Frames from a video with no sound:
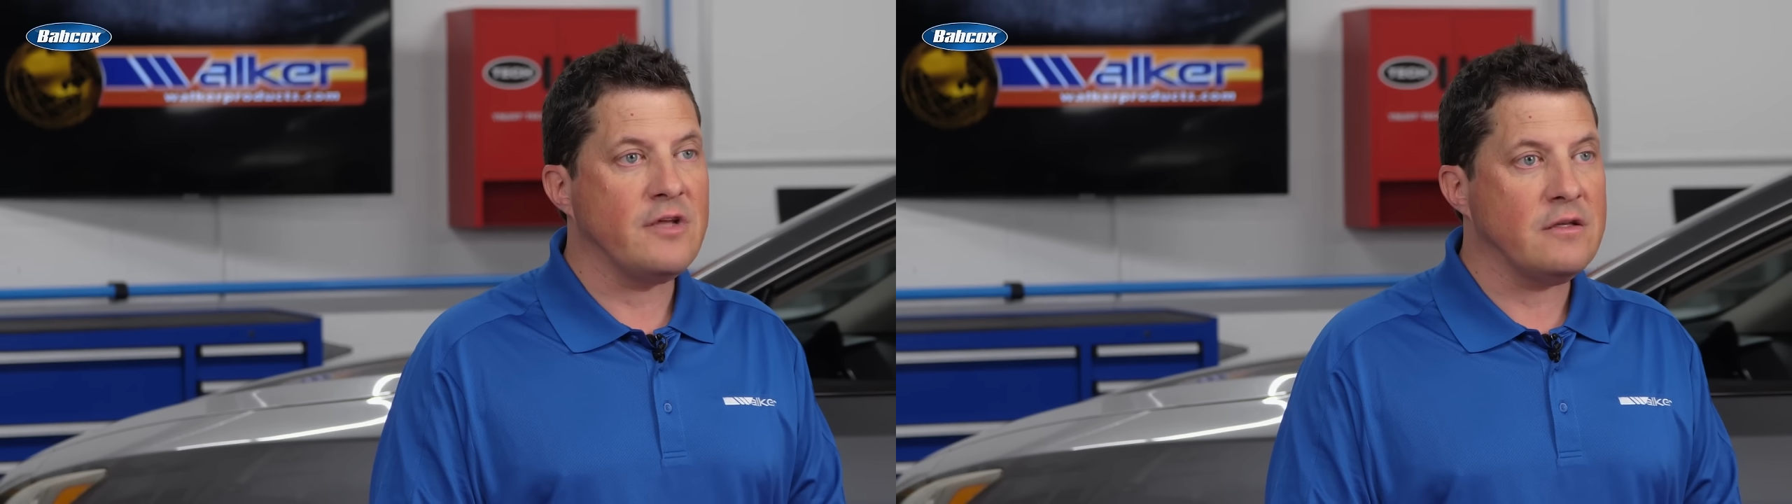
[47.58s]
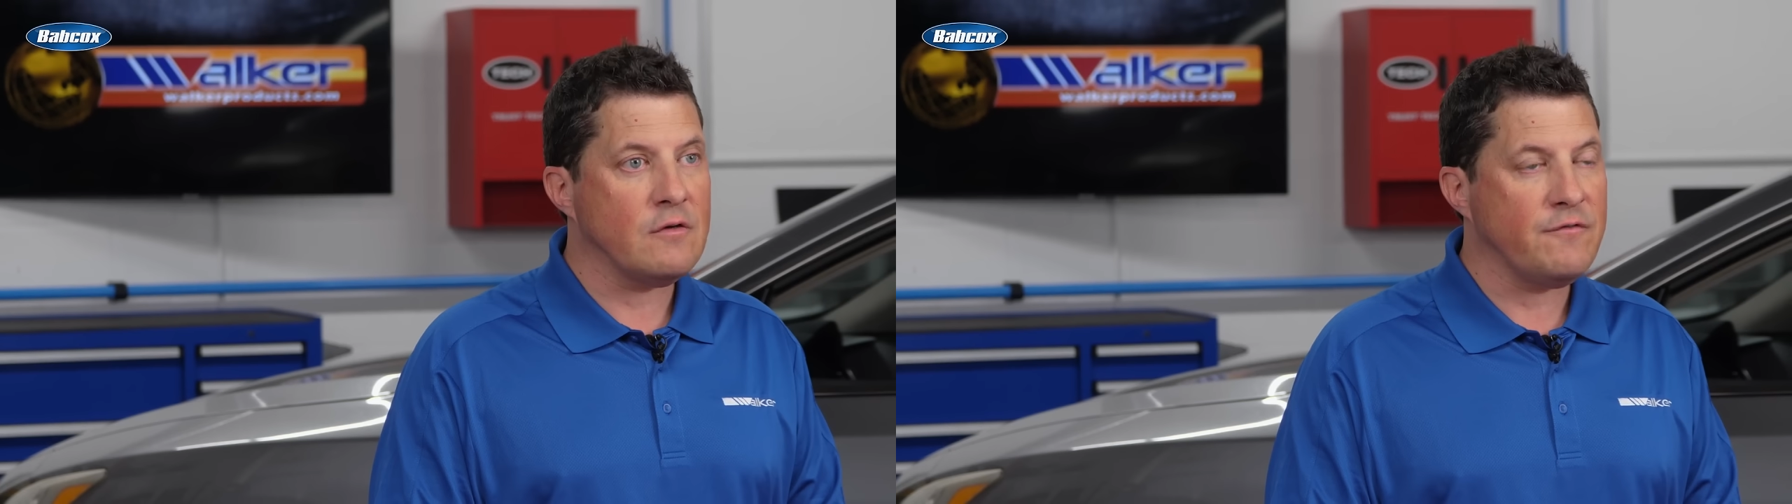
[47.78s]

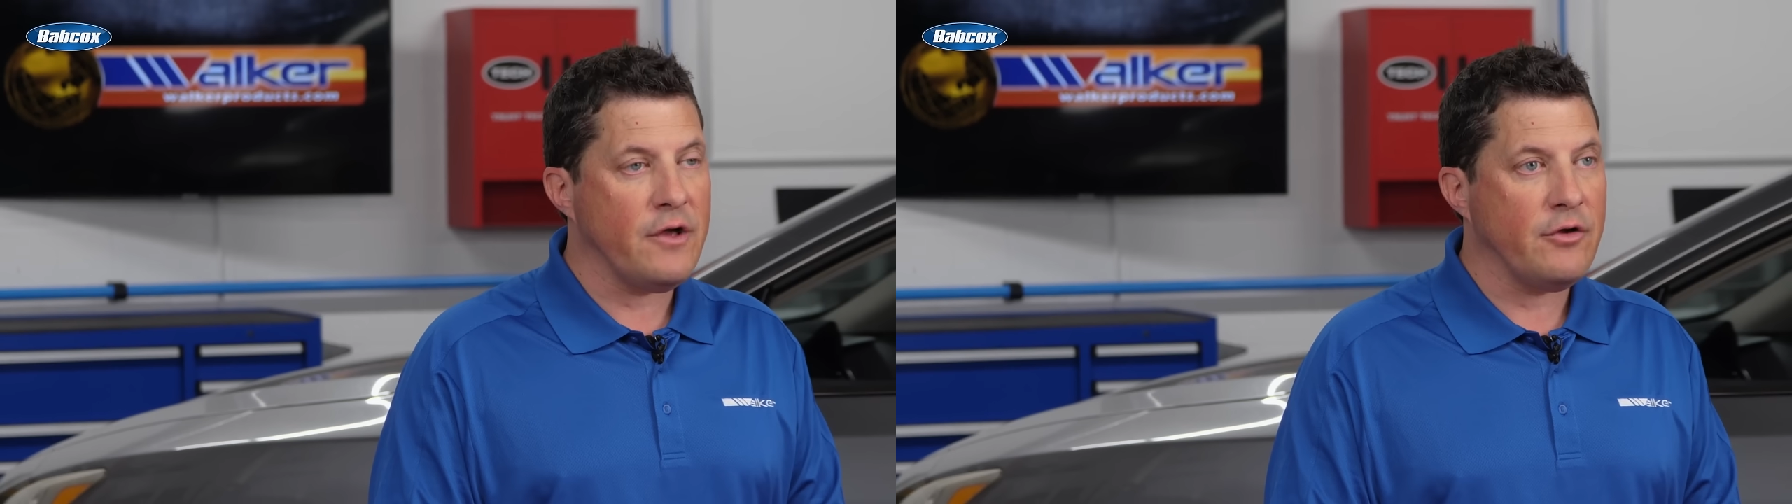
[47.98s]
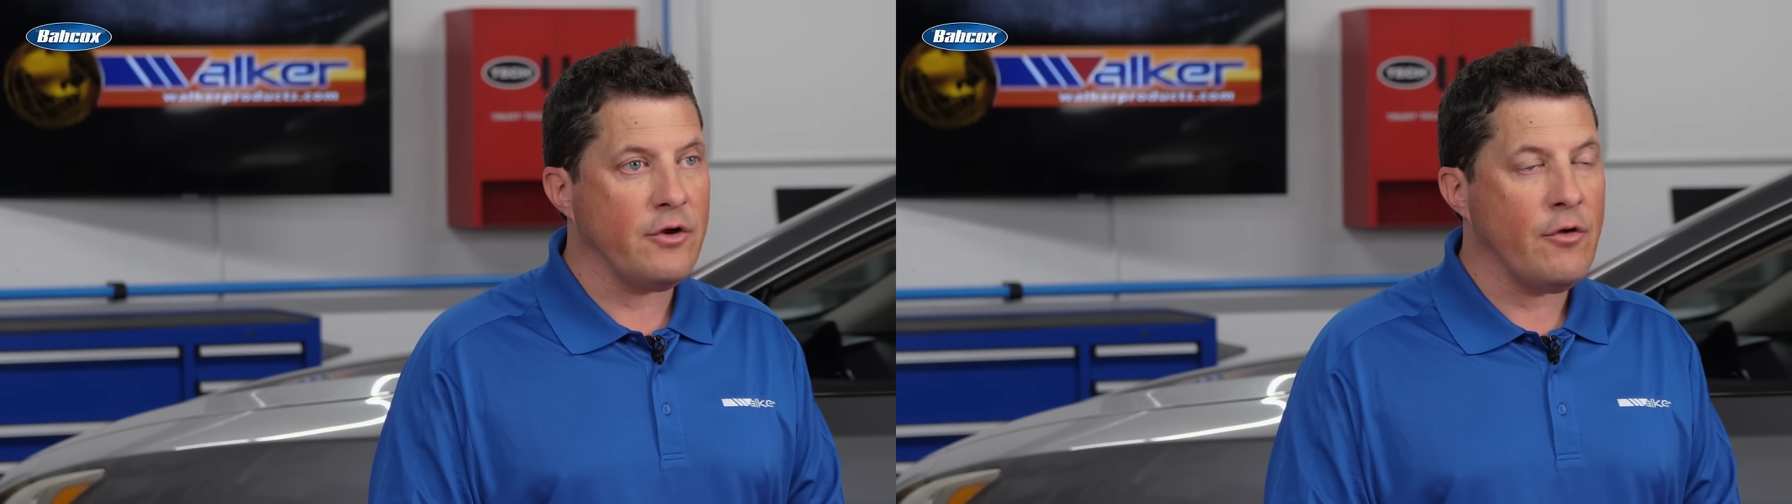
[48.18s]
sensor
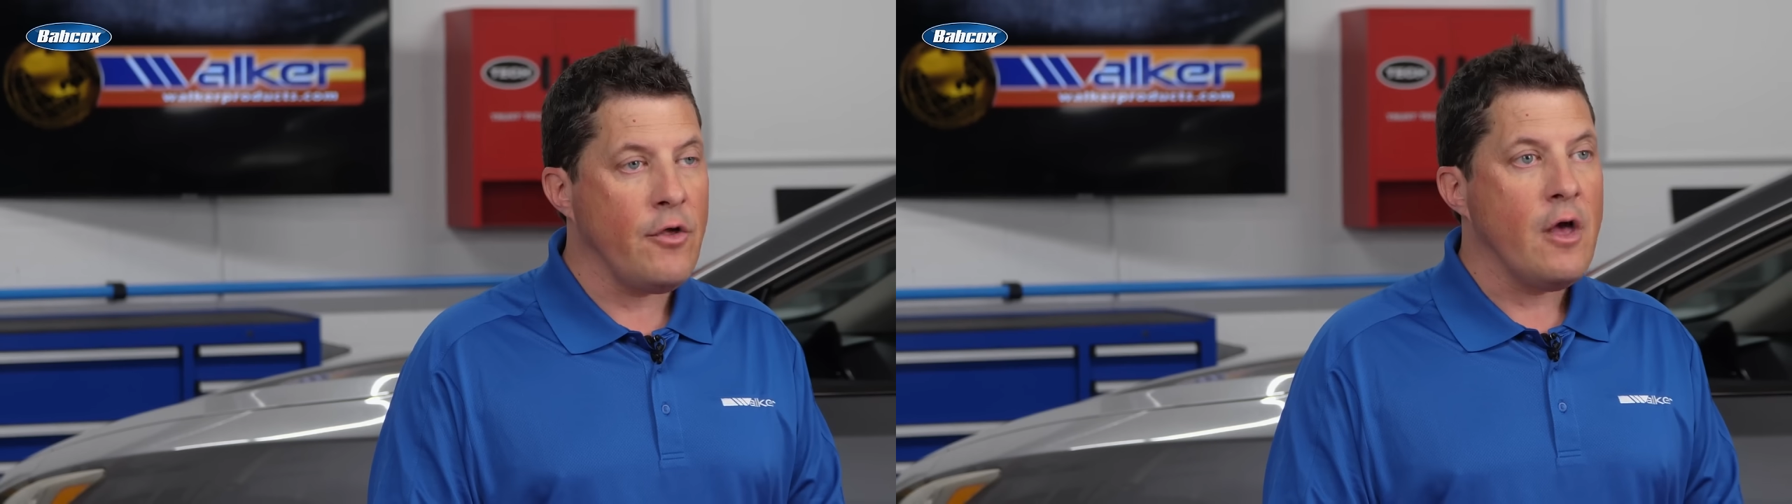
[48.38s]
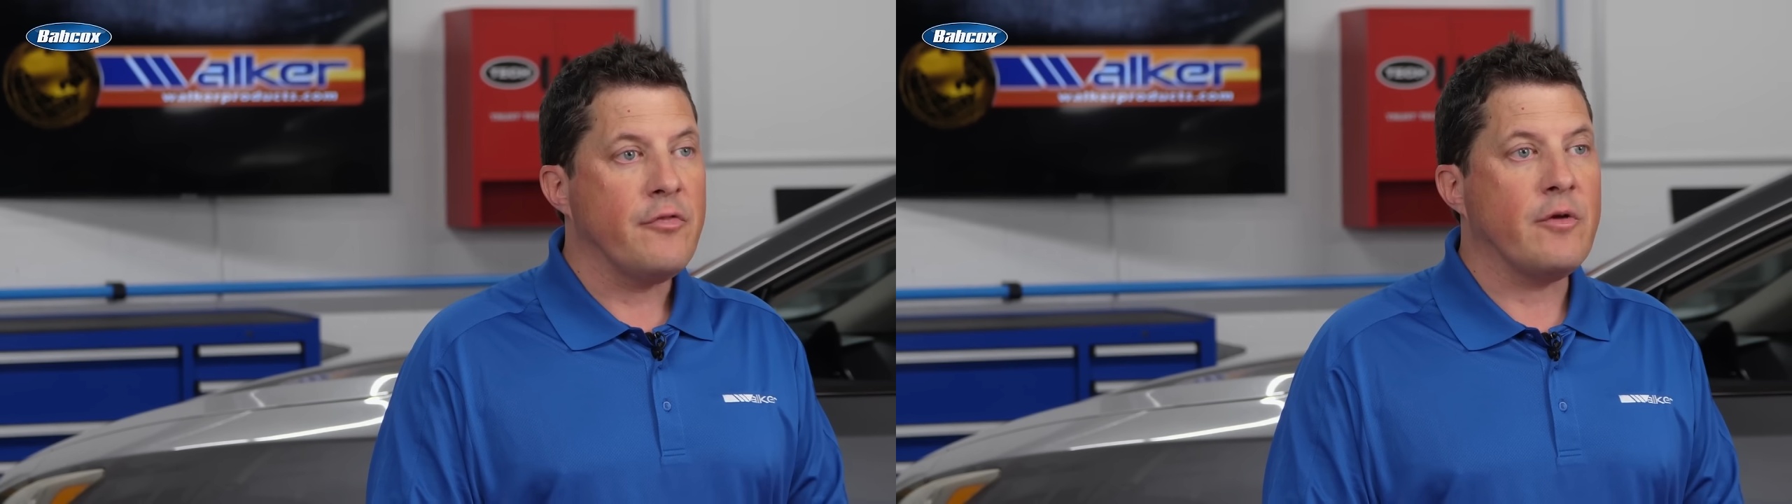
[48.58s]

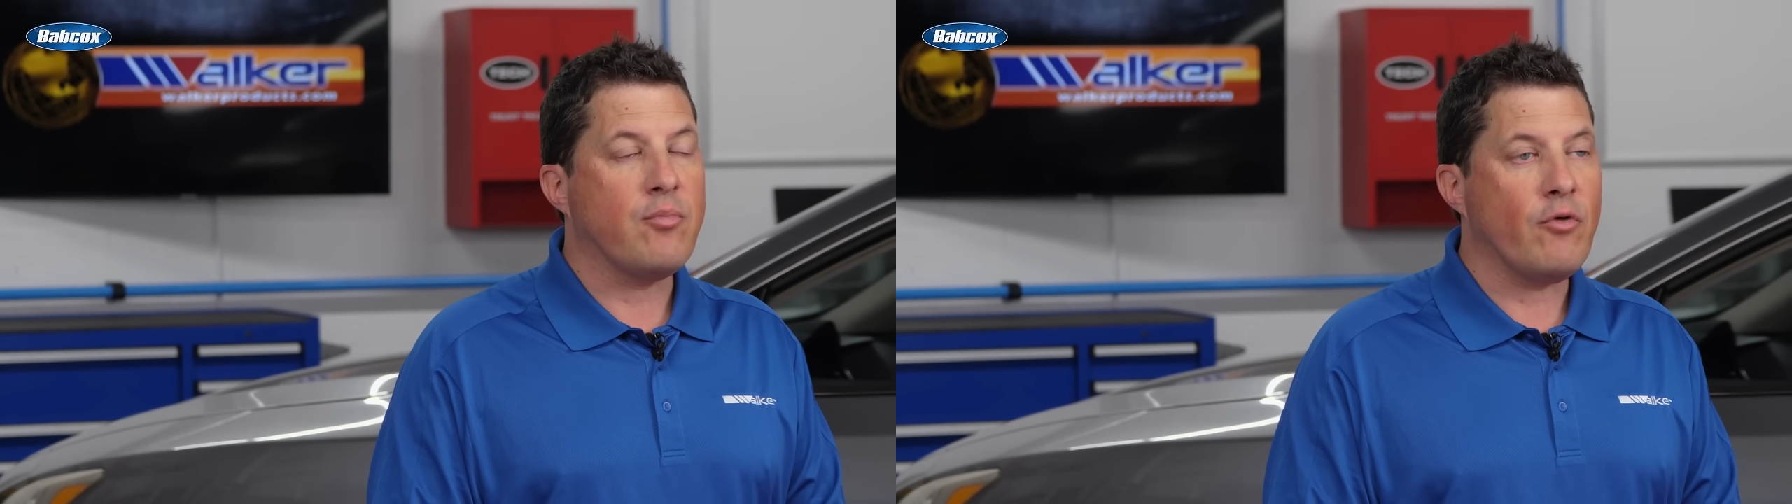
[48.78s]
failure, the